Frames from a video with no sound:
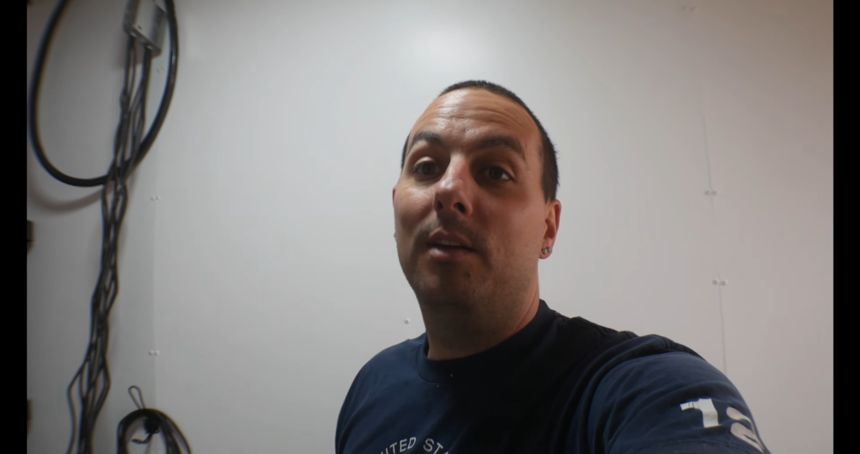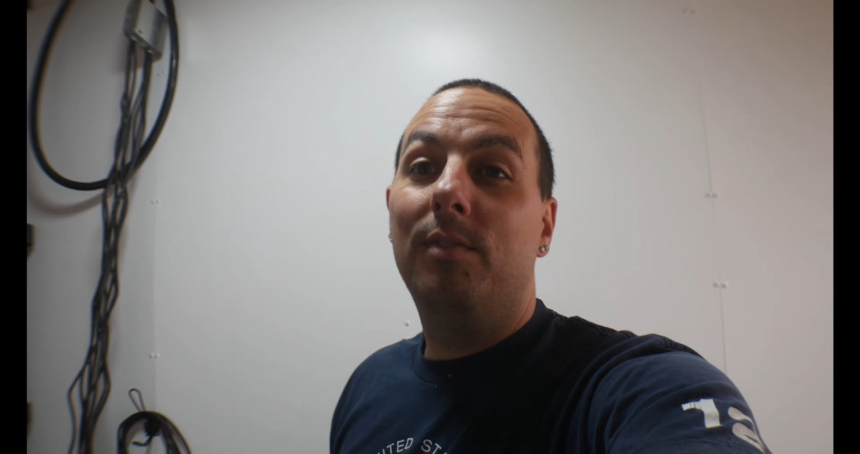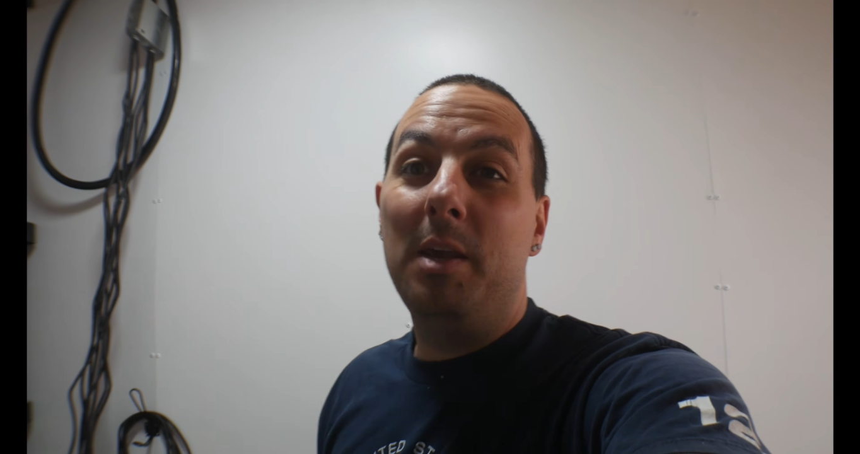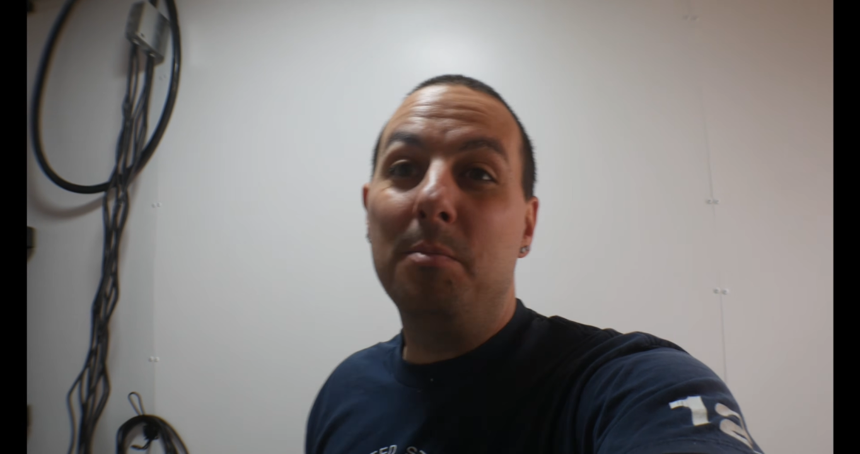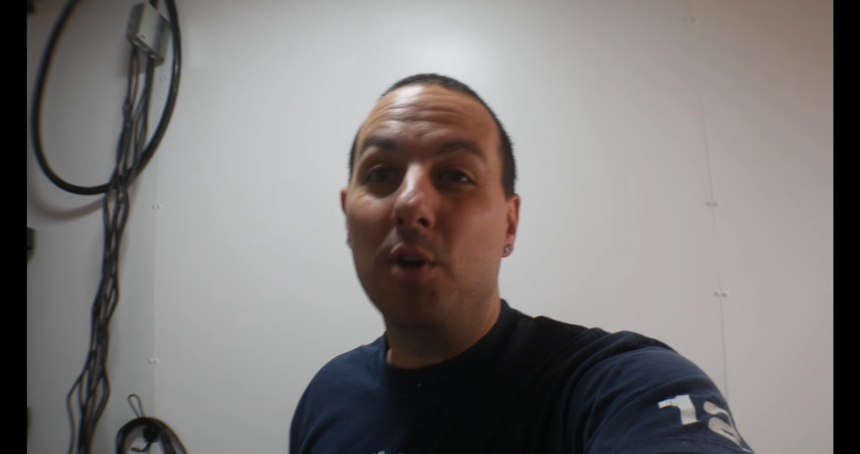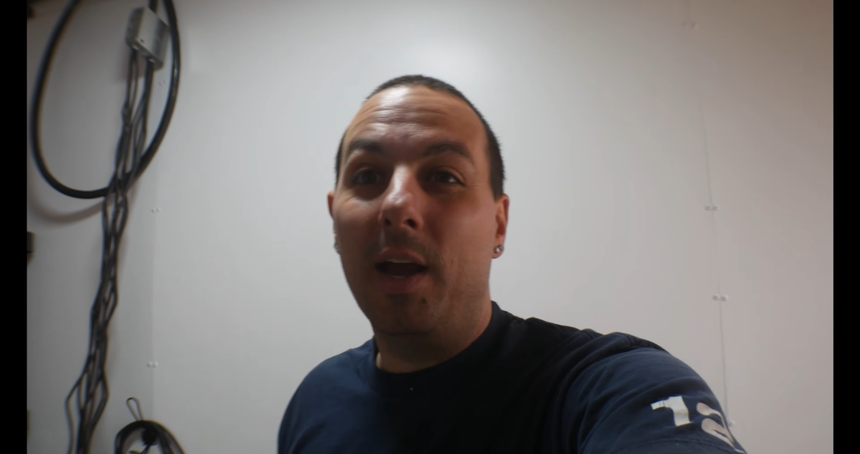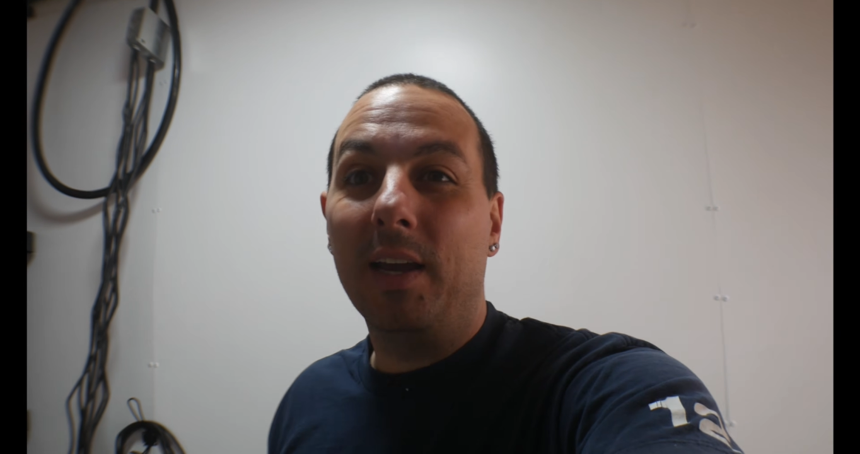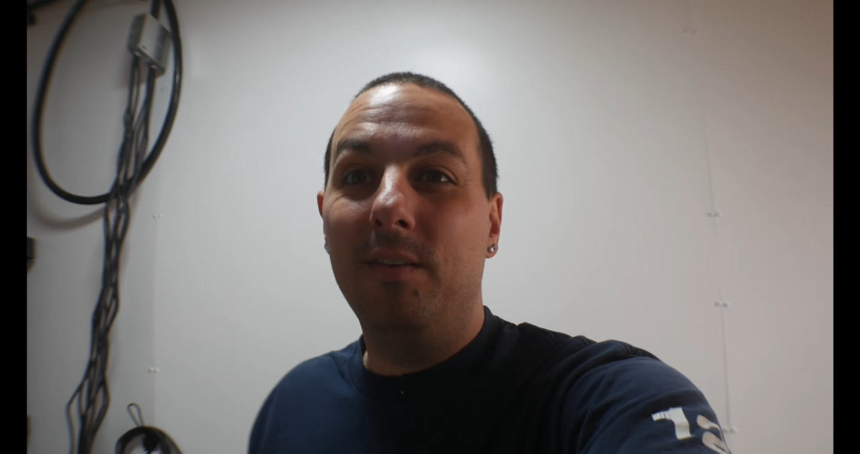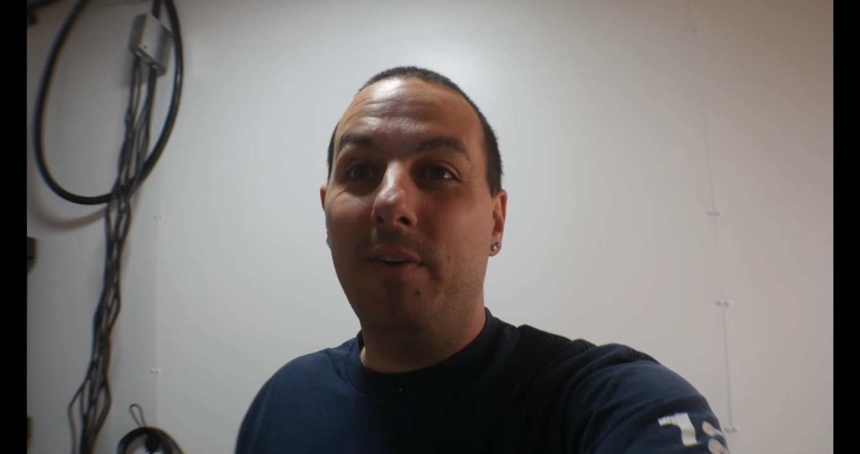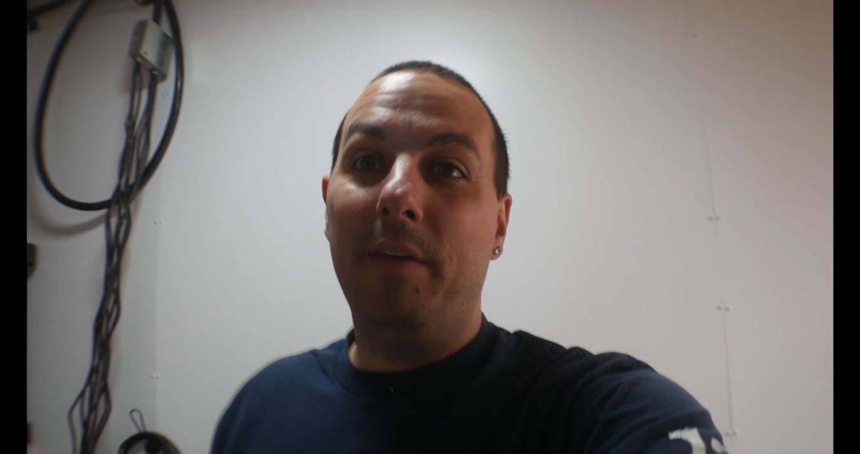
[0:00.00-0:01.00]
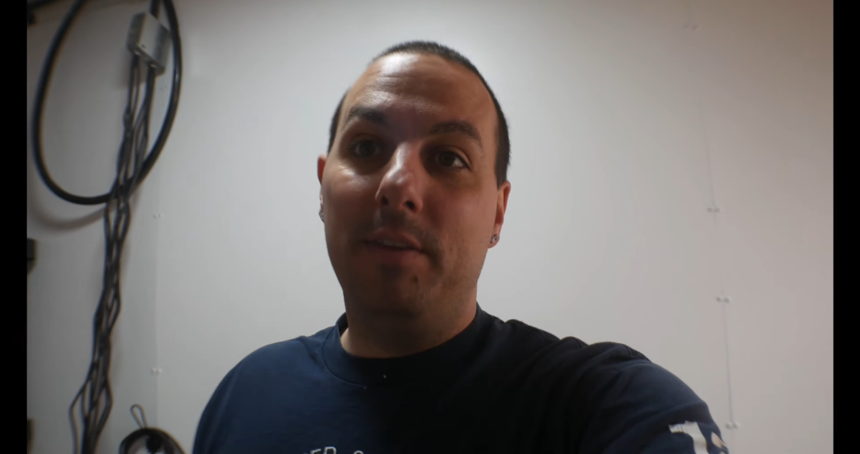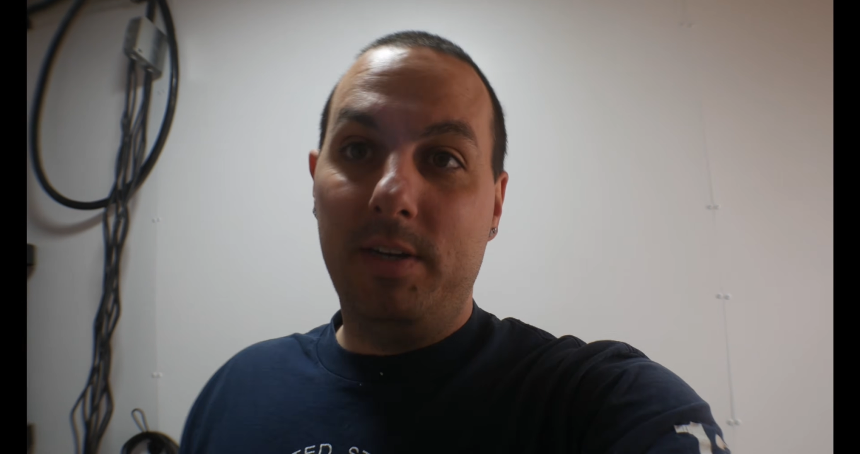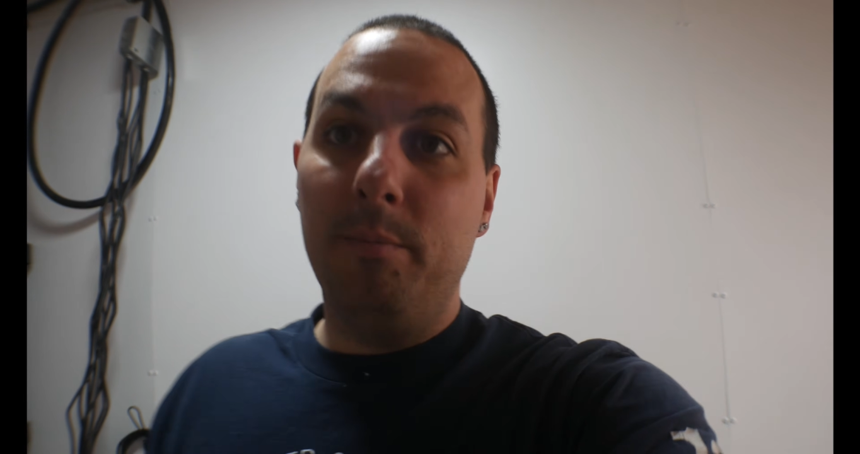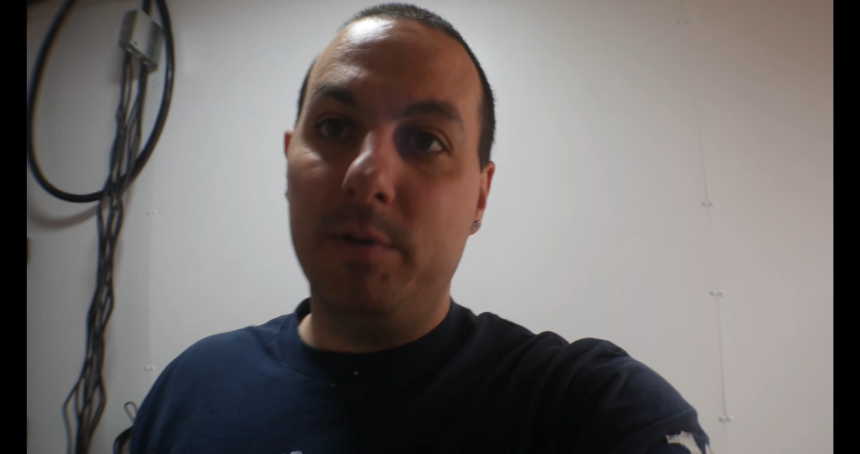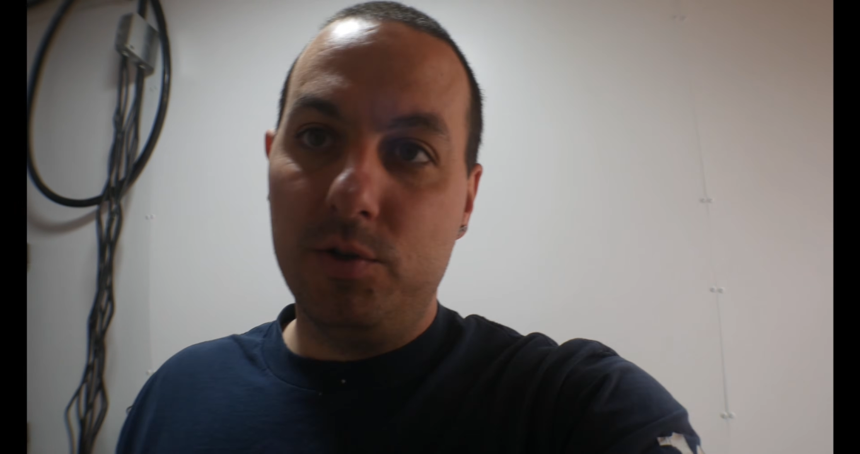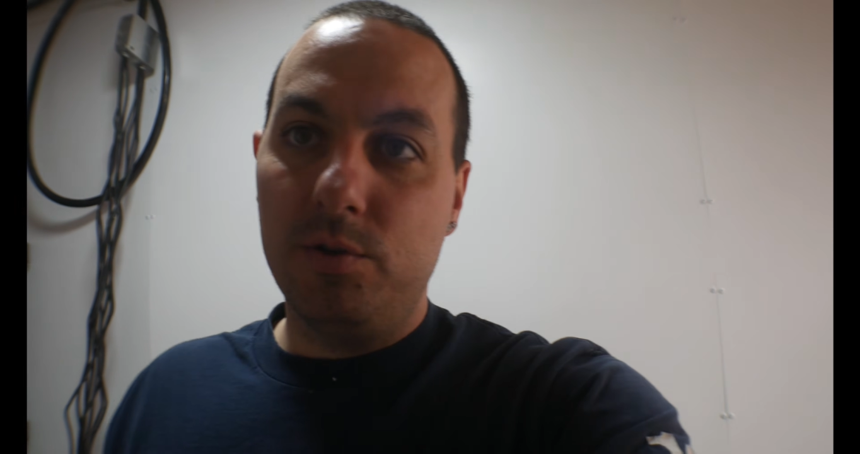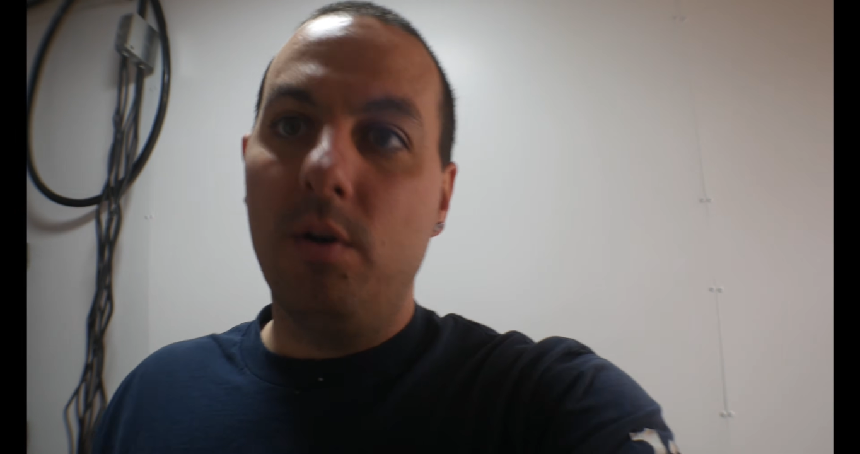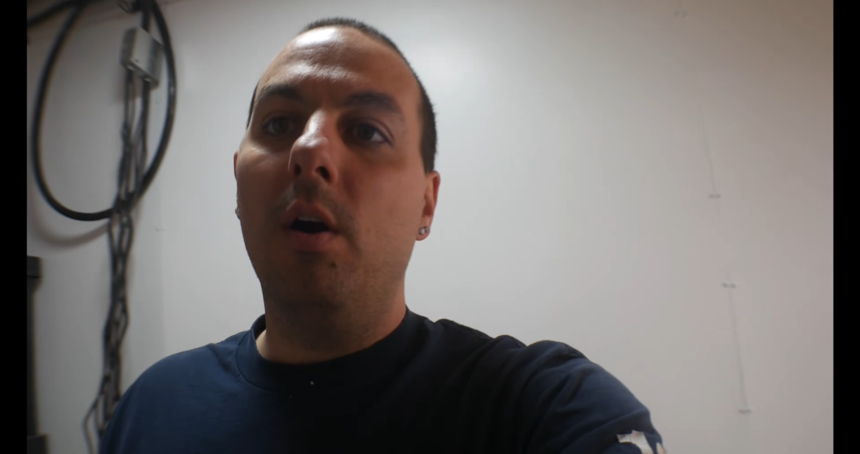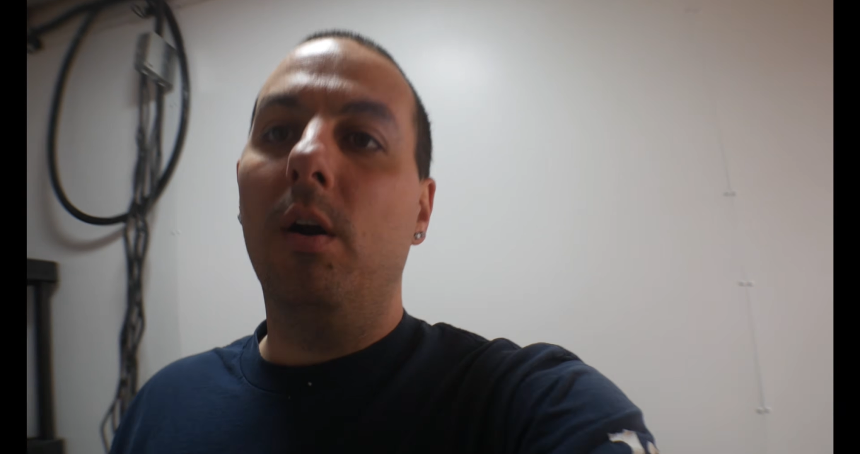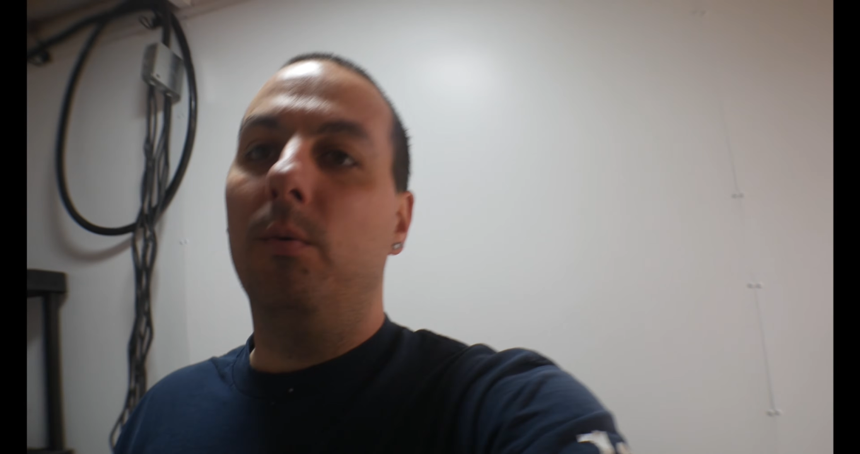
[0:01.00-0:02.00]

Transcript: of keep track of how the temperatures are.